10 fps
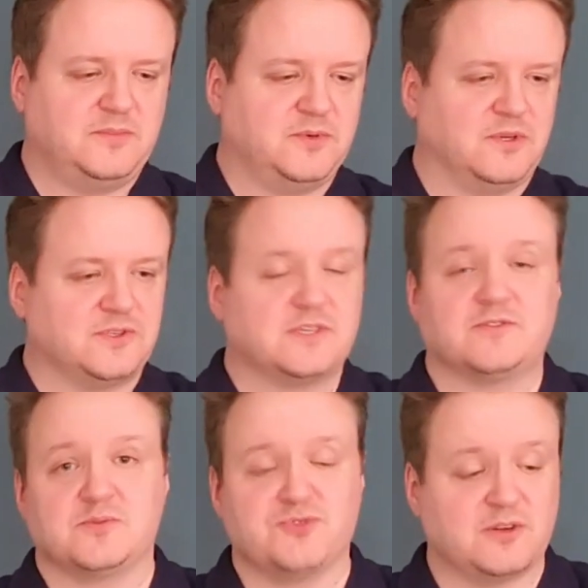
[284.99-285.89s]
We also have
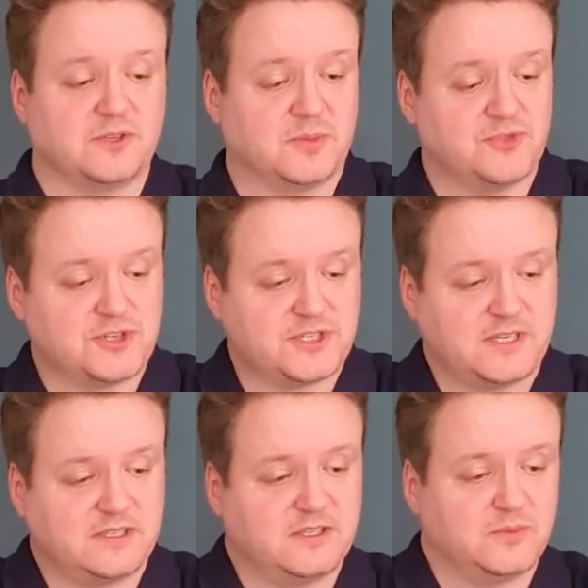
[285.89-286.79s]
some brown on the brush
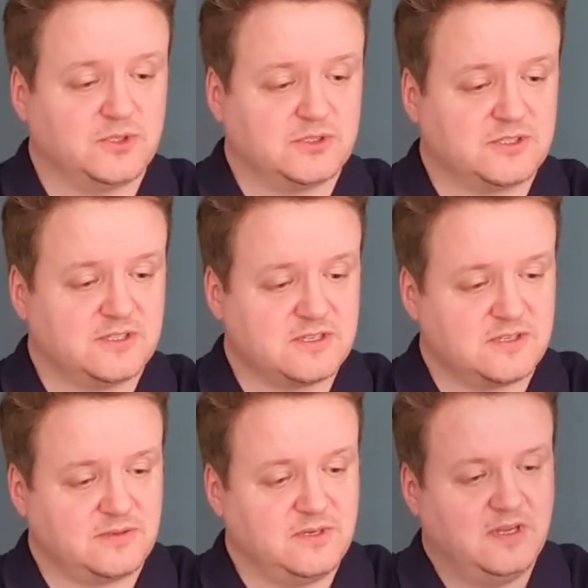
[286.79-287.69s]
and in the water,
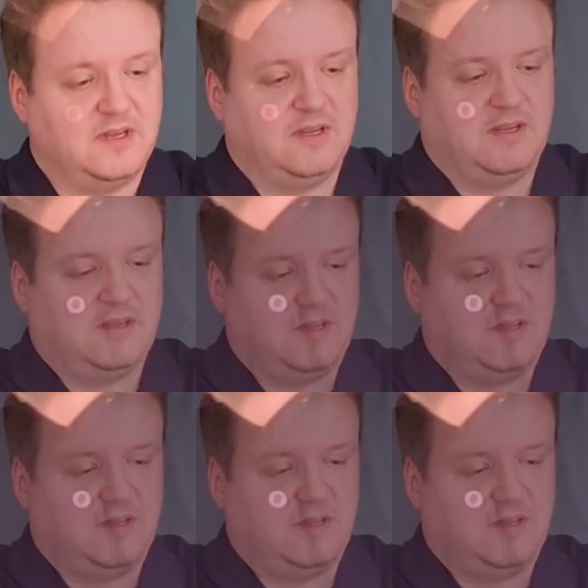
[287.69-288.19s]
so this